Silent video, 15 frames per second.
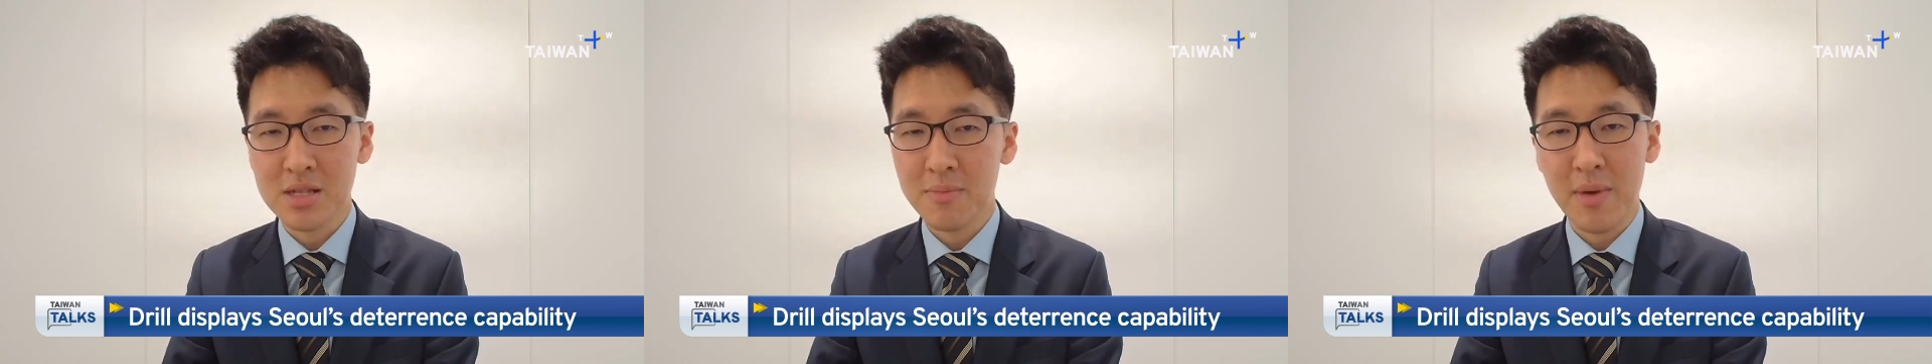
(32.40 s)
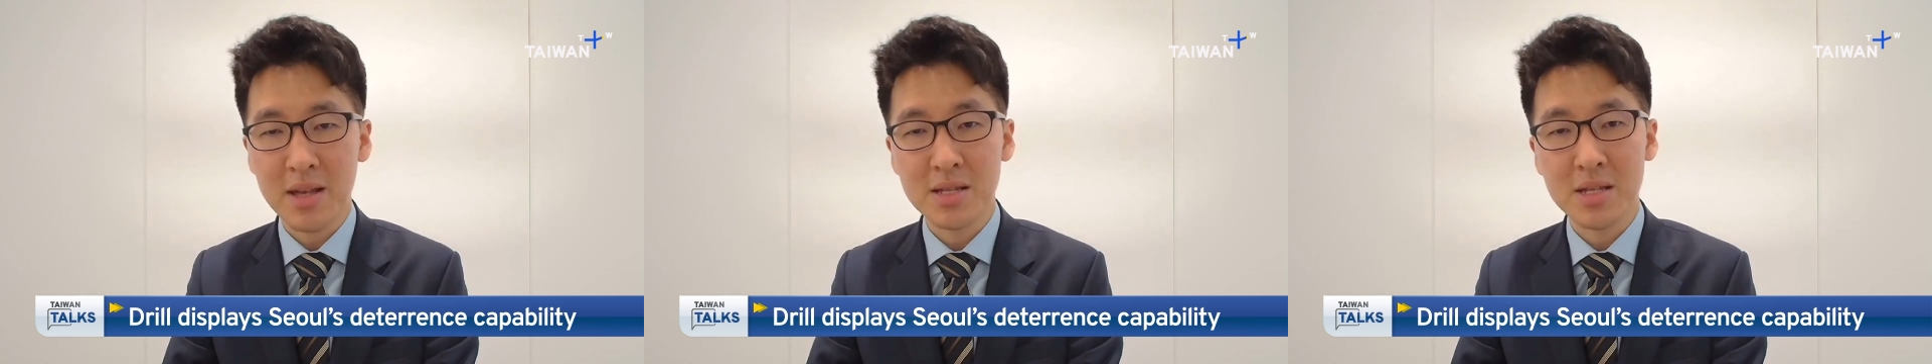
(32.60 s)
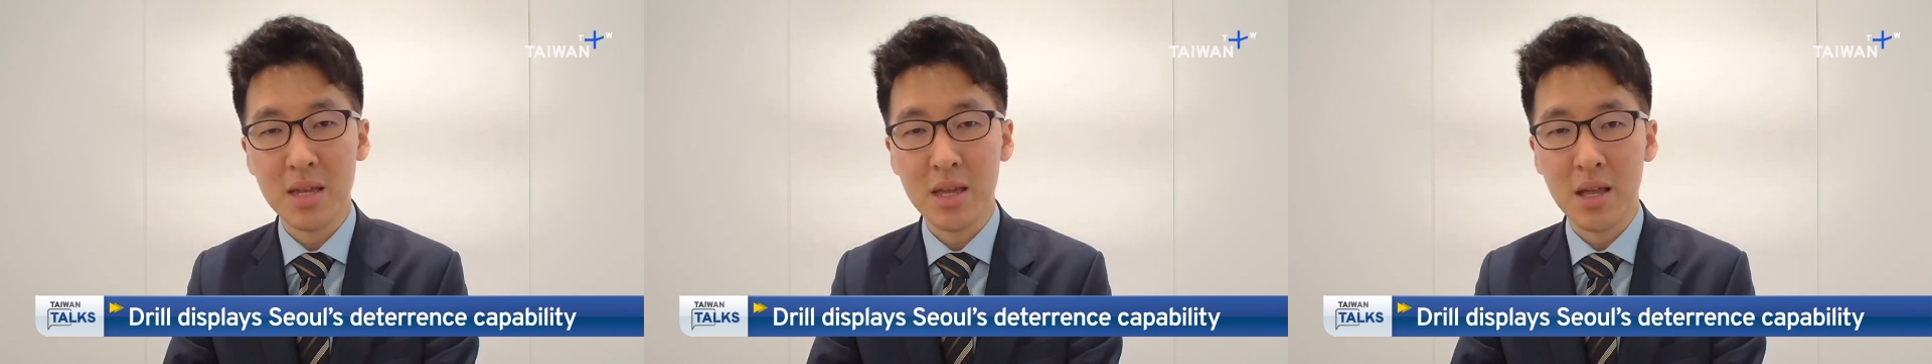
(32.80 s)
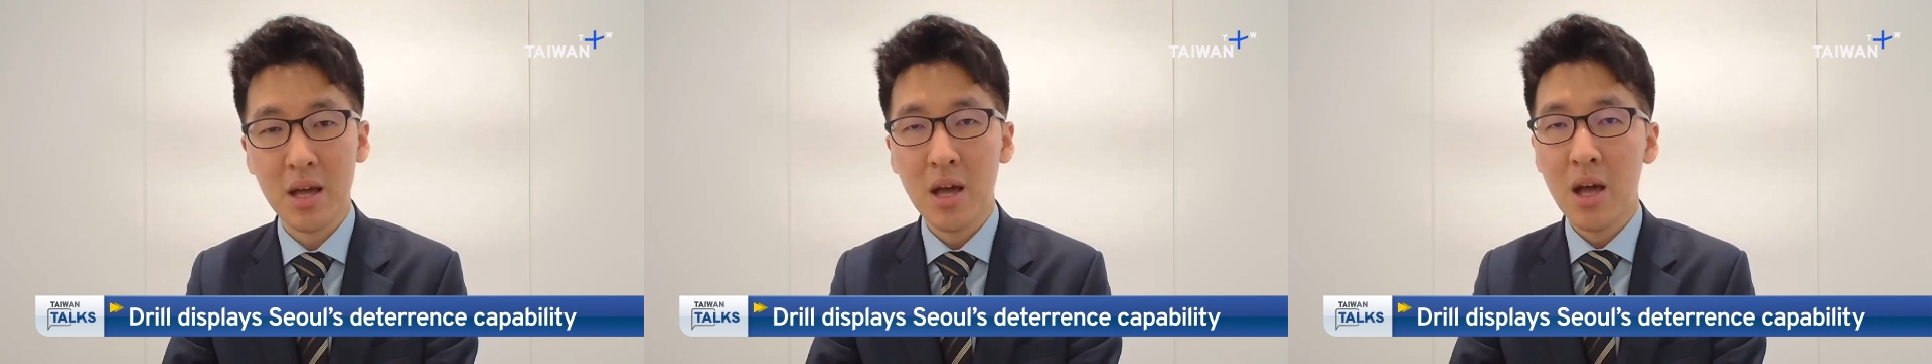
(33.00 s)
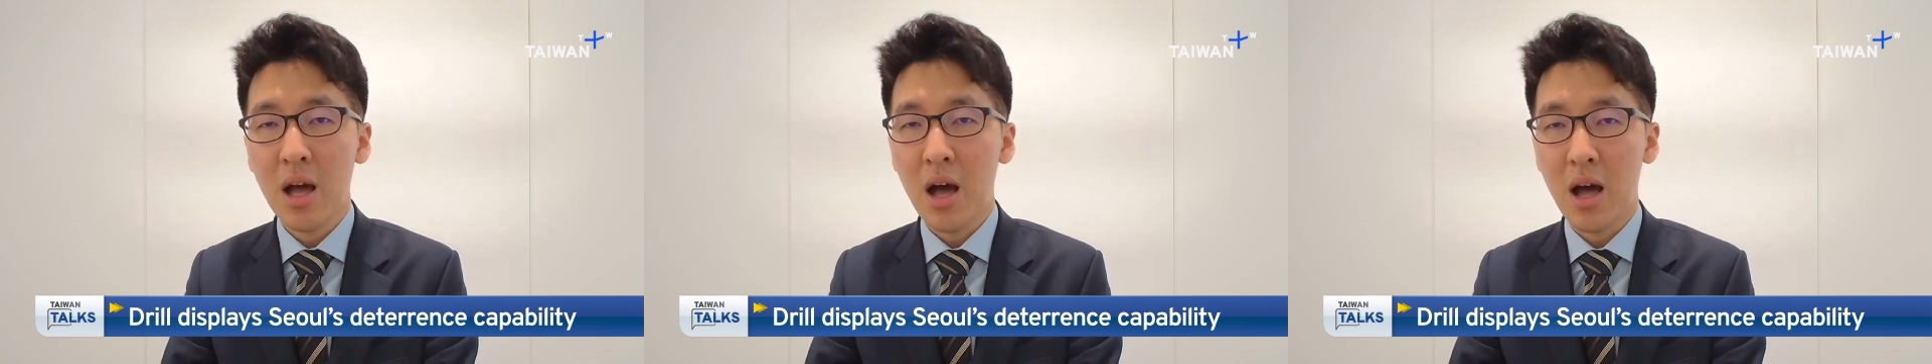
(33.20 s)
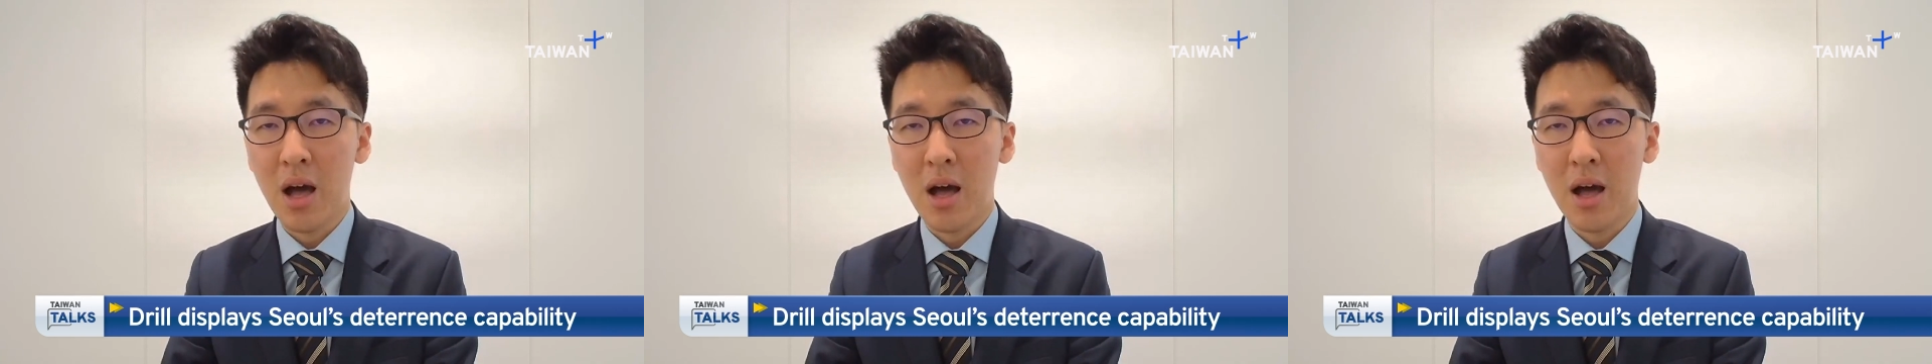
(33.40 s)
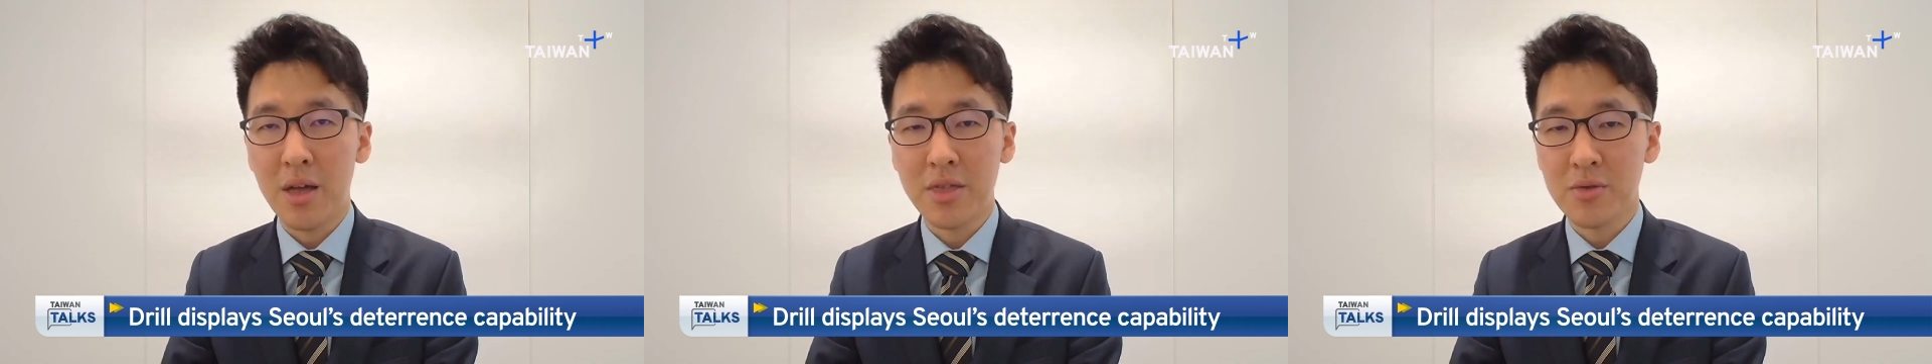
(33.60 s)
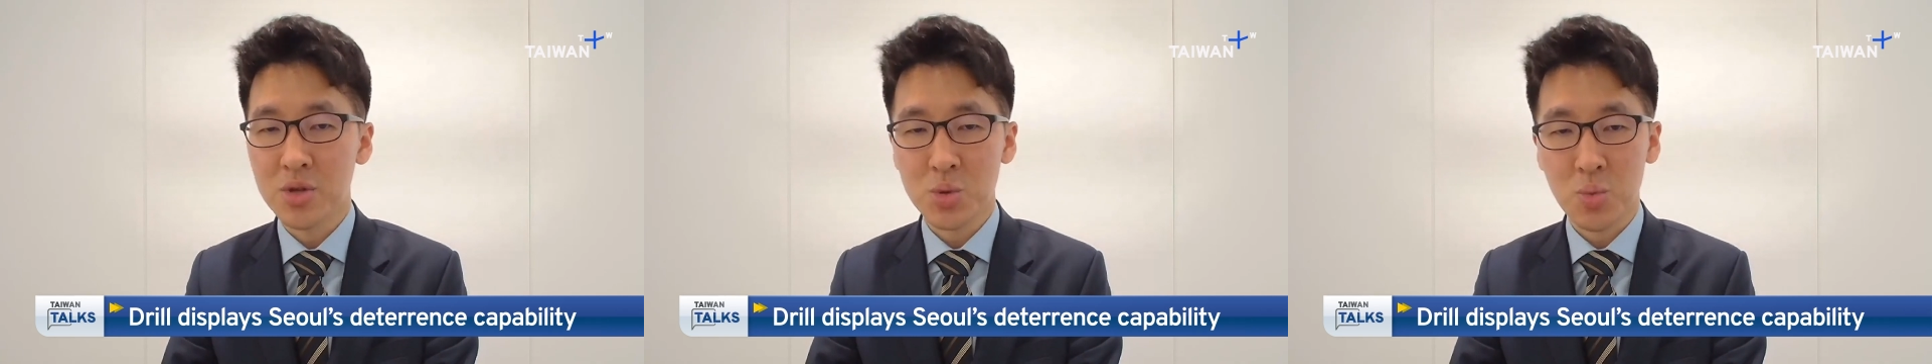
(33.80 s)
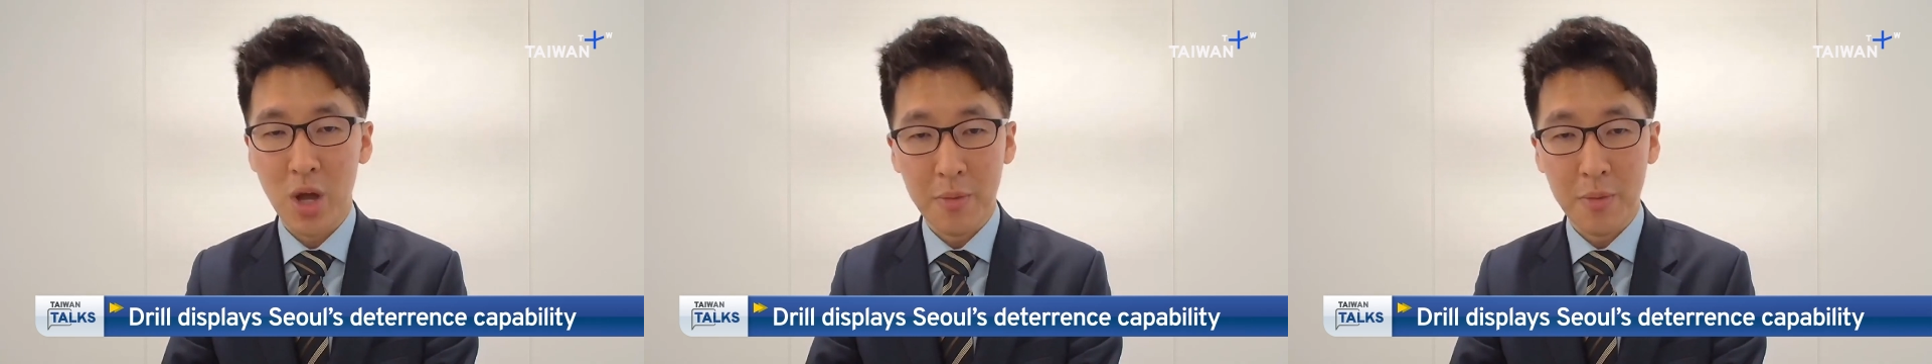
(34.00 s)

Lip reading: domestic, those